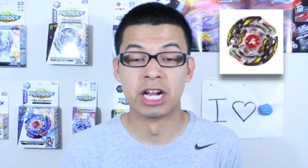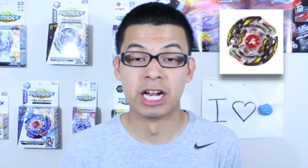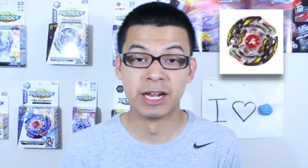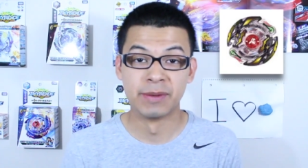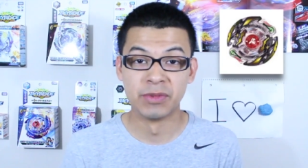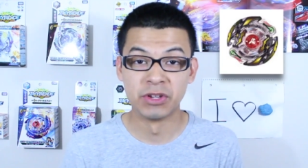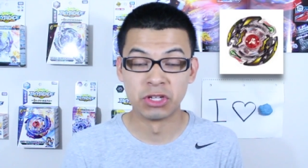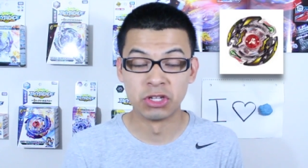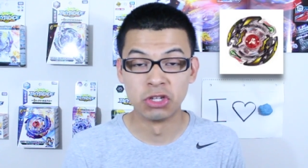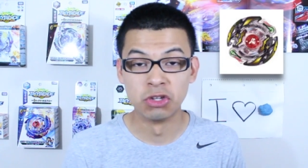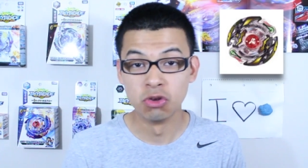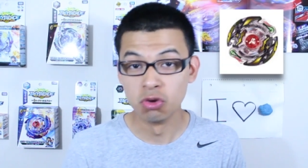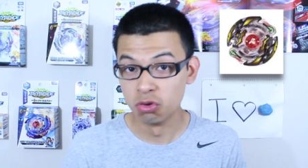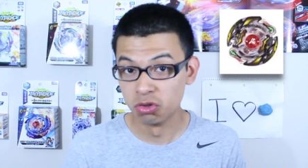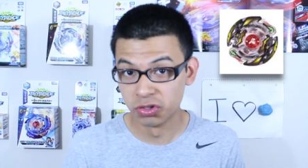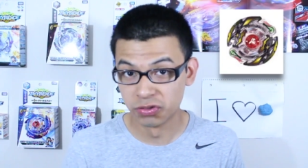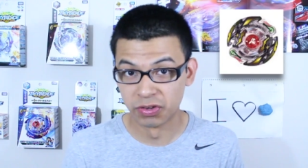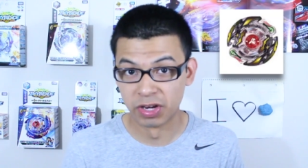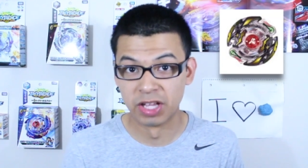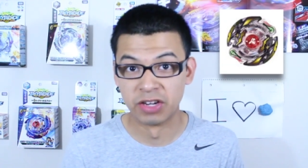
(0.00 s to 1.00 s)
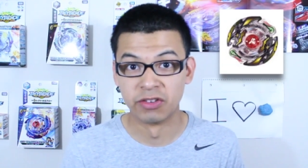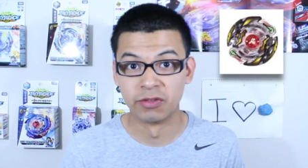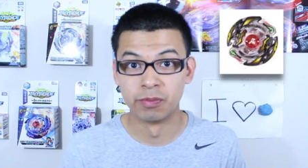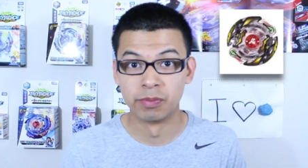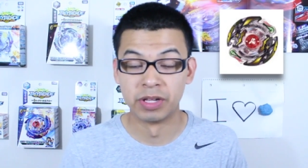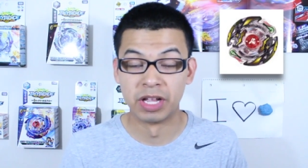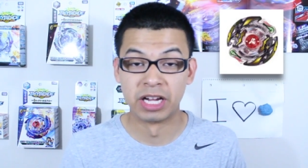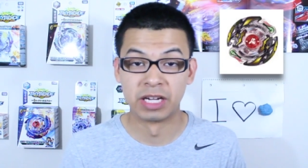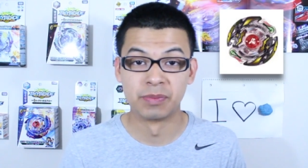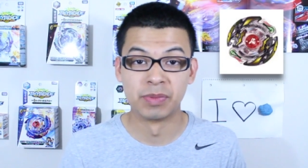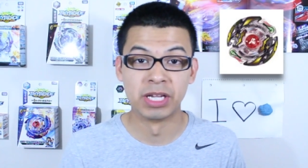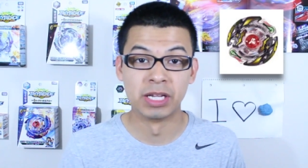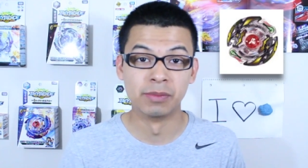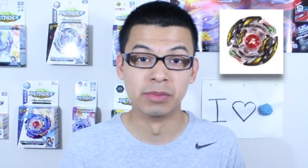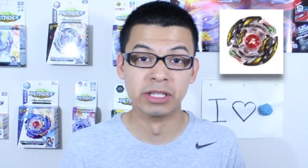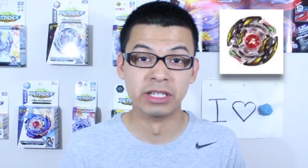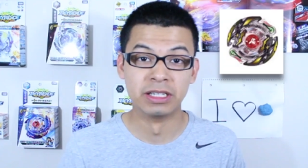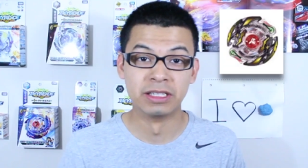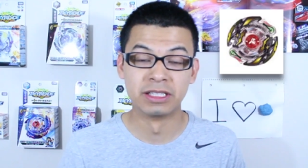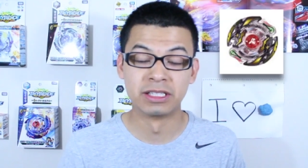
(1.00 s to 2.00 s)
I am a huge fan of black
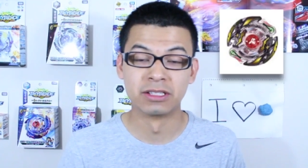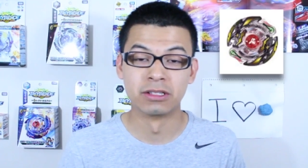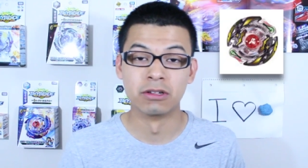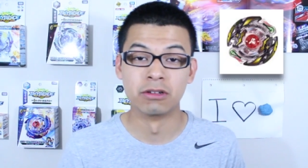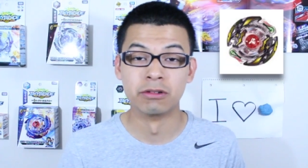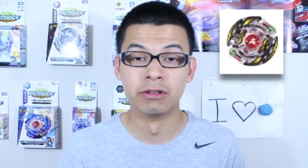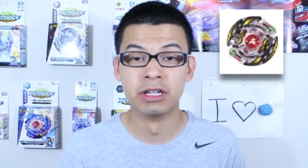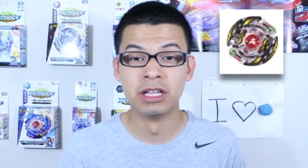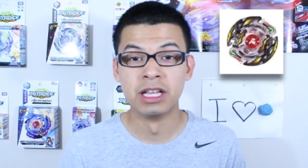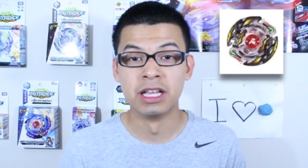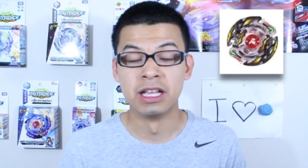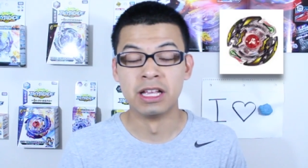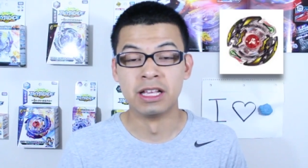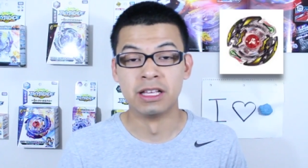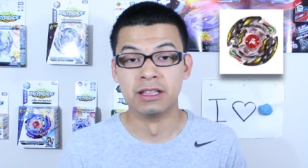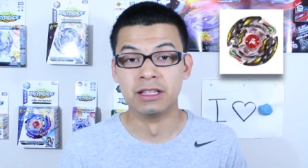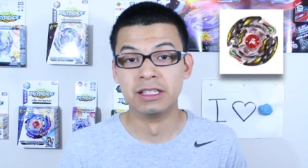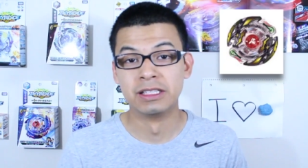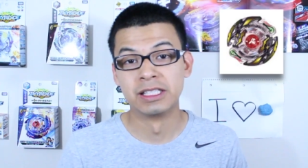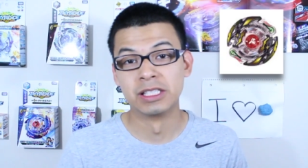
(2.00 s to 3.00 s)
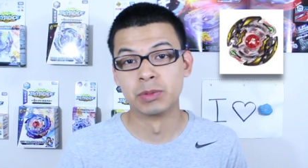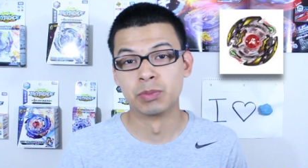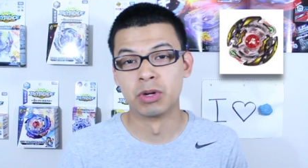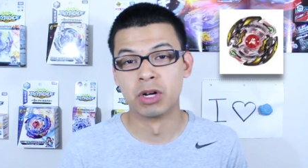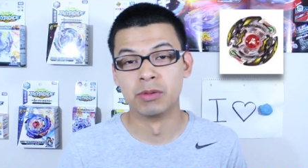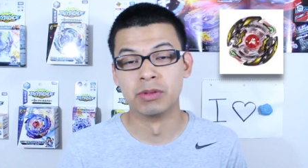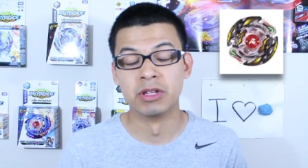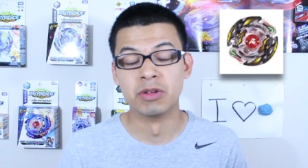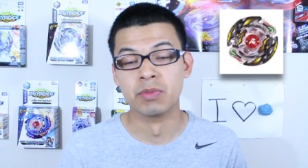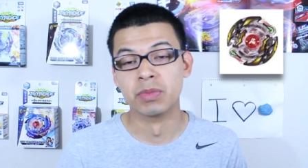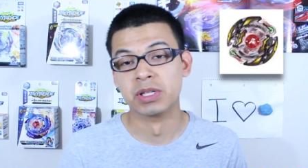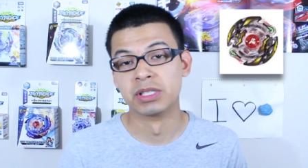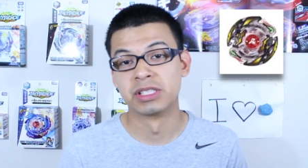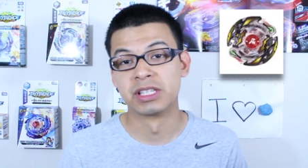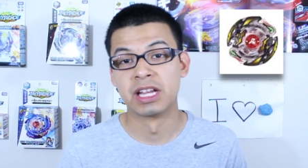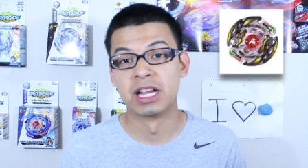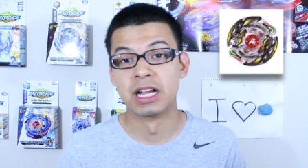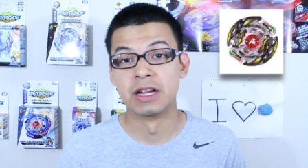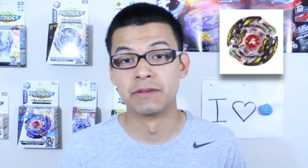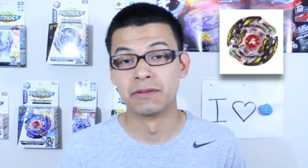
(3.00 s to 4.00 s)
Beyblades, so this is probably a
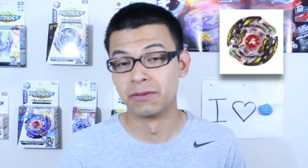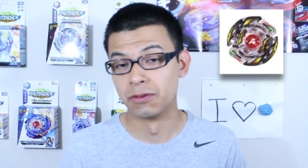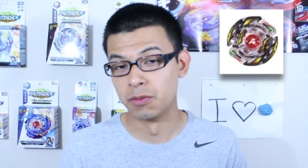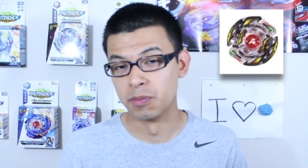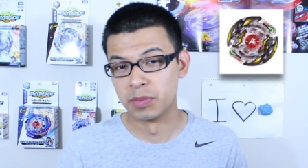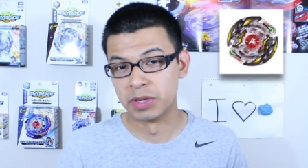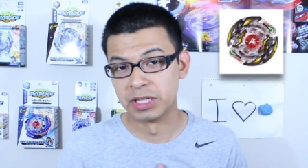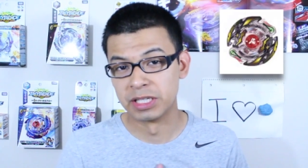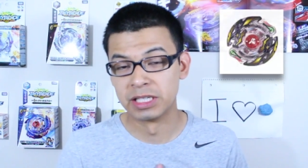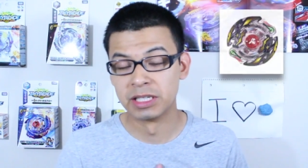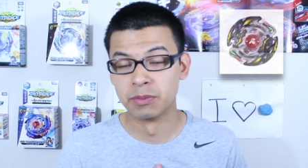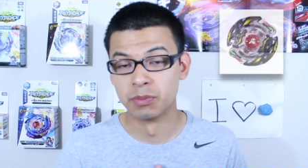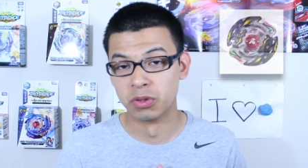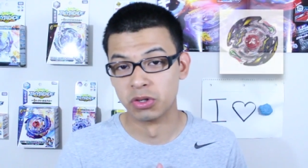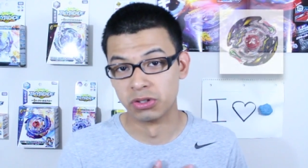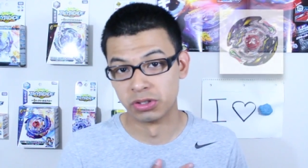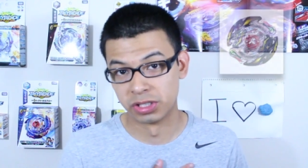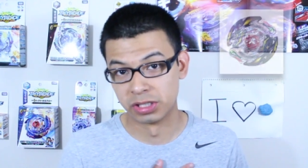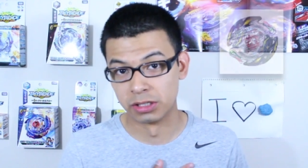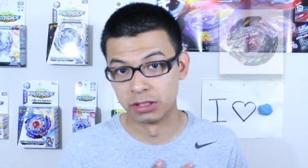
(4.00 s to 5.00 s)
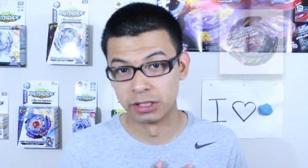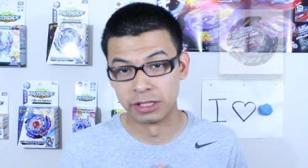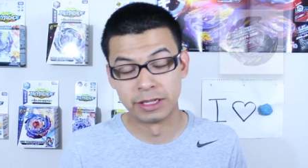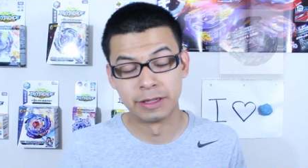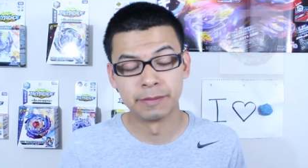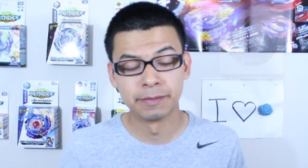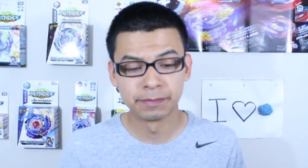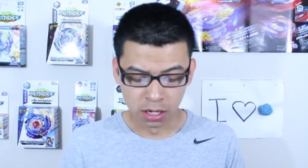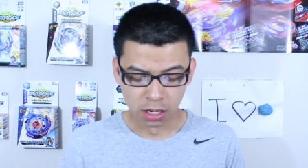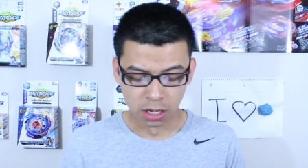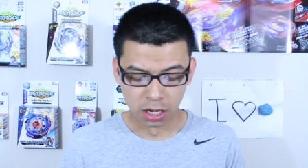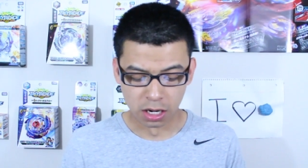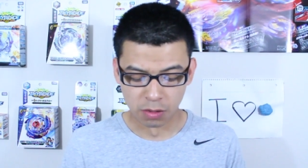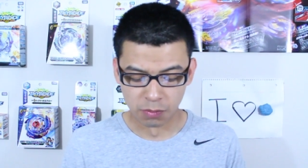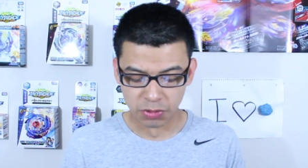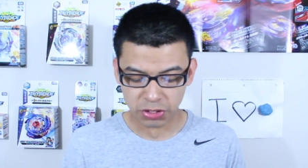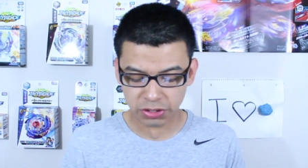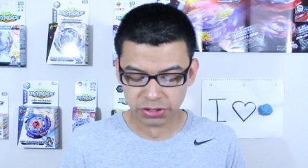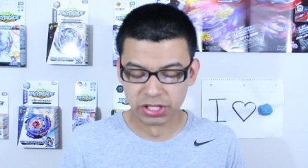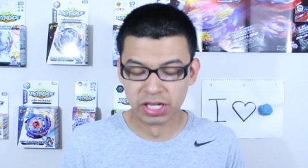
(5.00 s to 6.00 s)
must-have for me, personally.
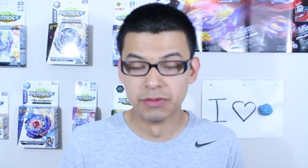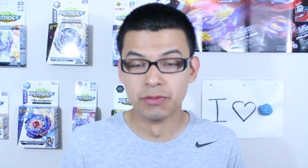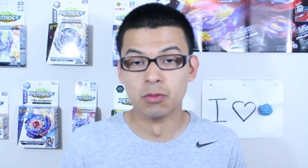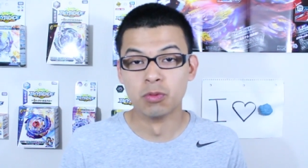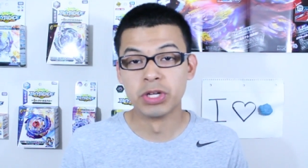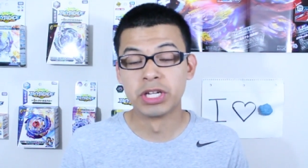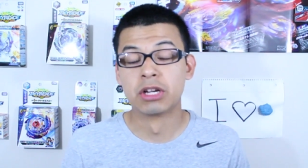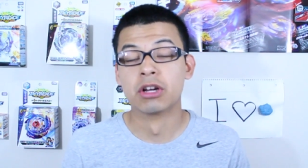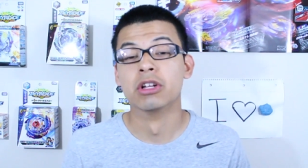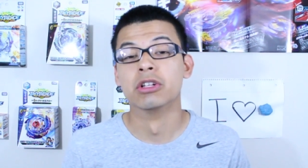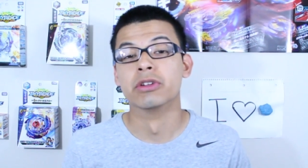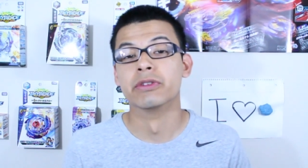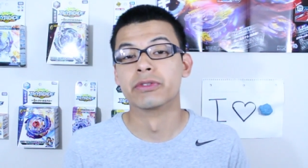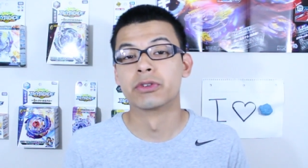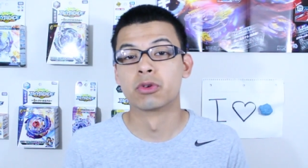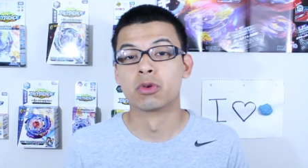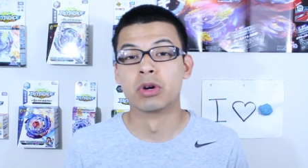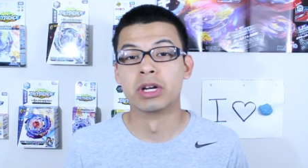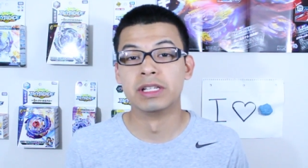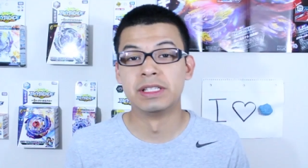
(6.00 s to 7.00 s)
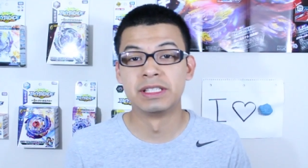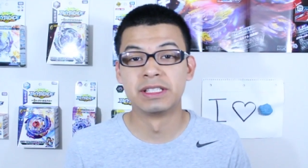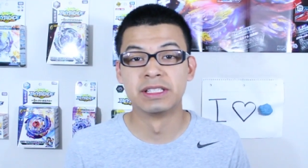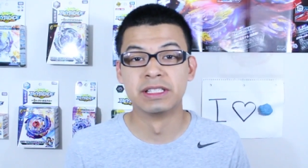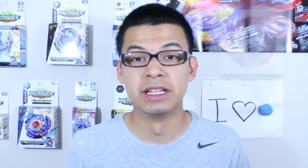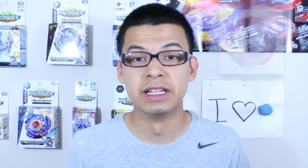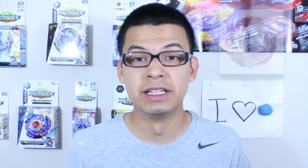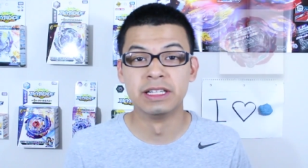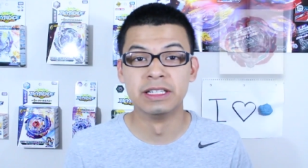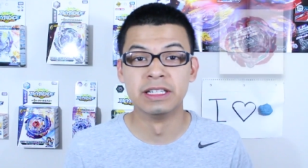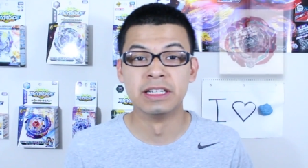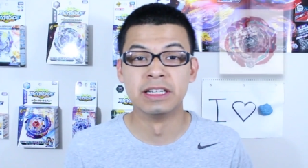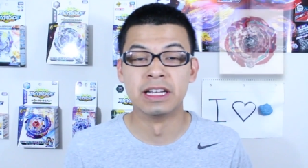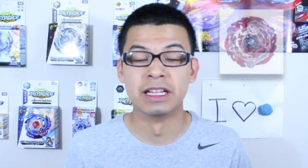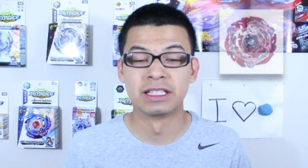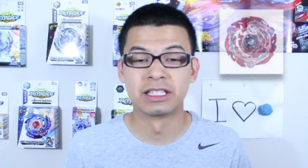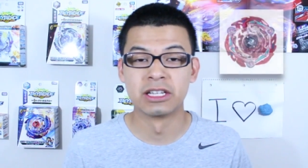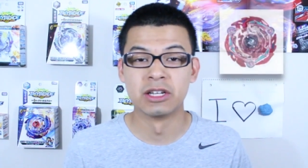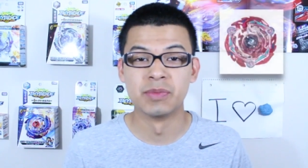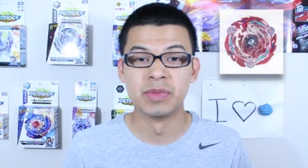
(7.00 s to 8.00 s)
We also have a recolor of Christ Satan, and
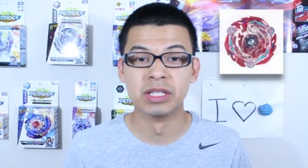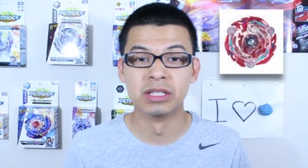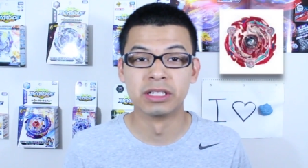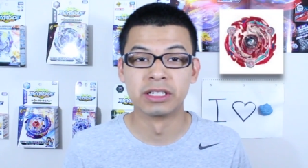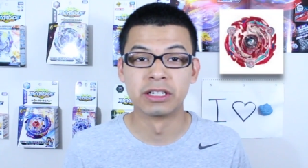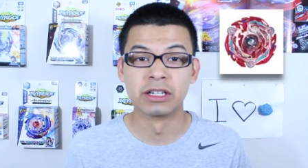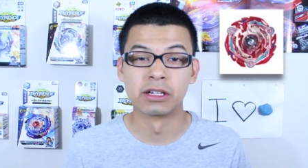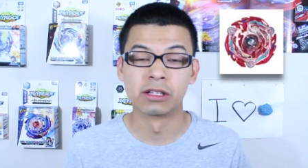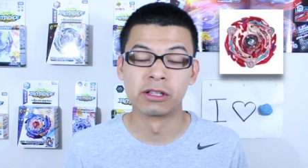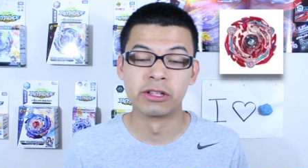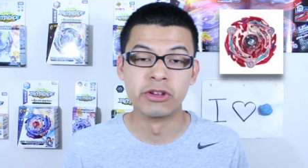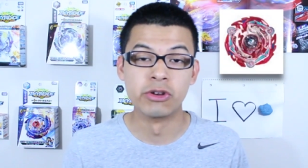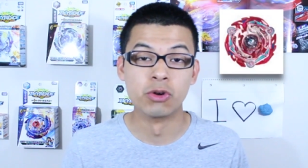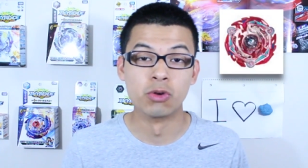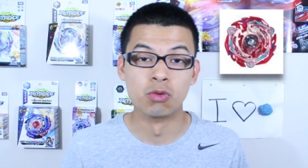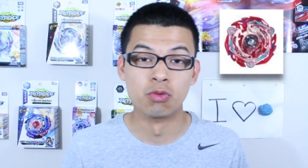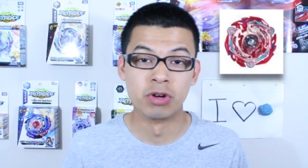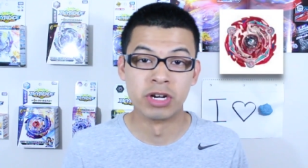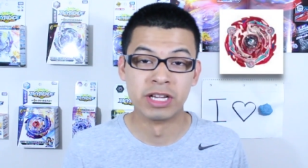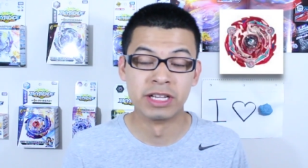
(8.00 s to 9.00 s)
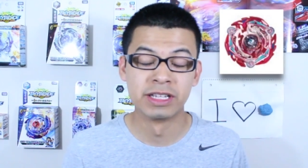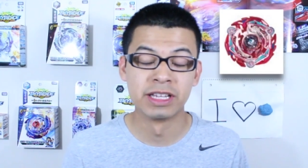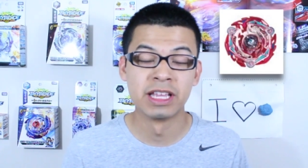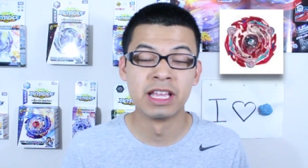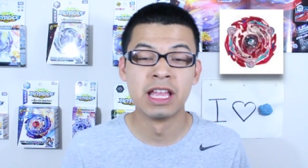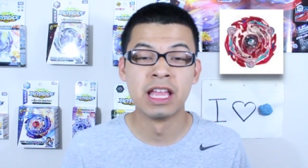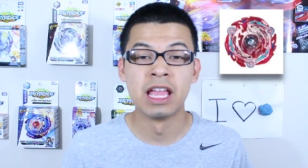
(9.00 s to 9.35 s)
that's going to be like a clear red.